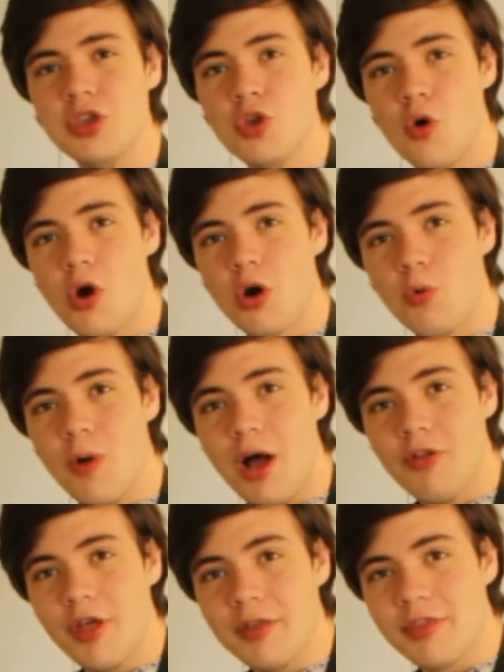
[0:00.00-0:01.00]
your
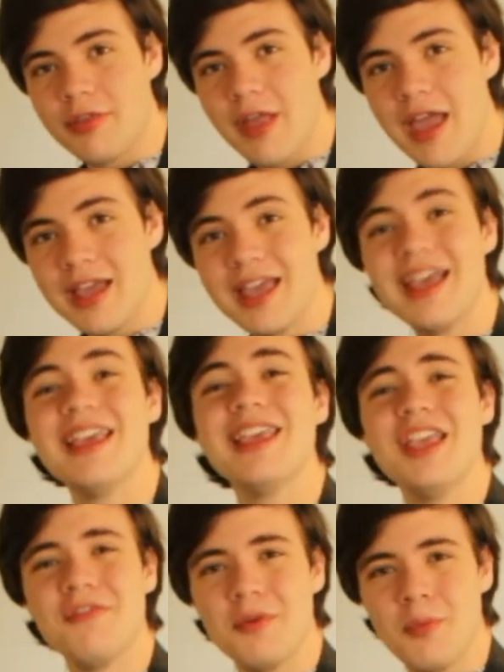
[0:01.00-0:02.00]
well-done steak
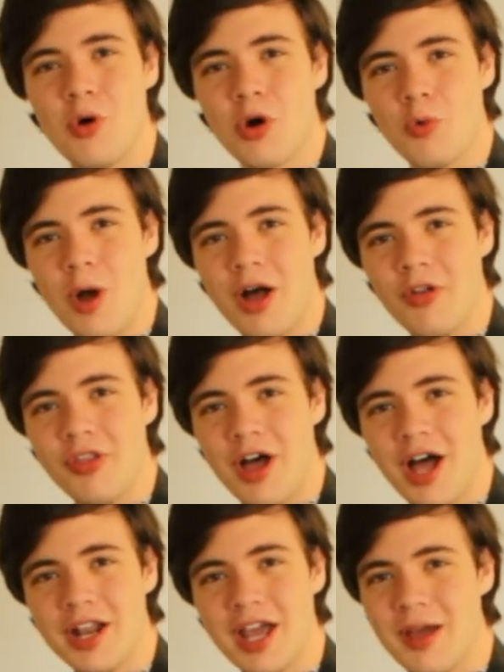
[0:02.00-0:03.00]
even more
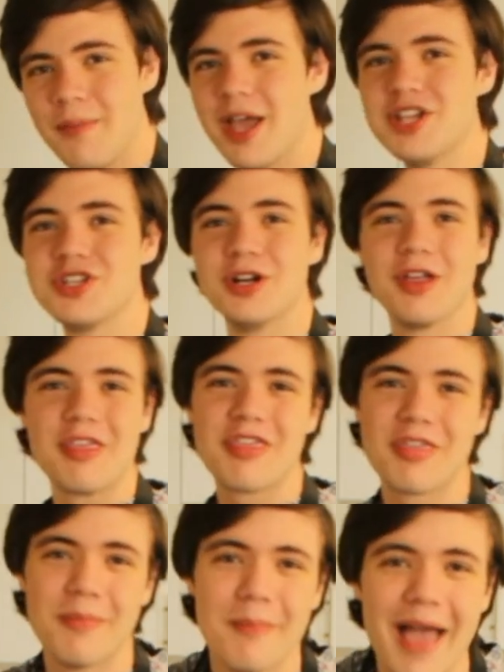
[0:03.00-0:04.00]
well-done, make sure to
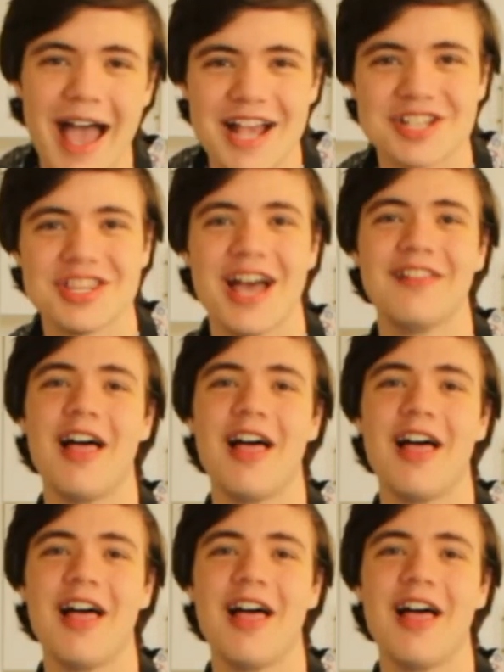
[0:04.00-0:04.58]
smash that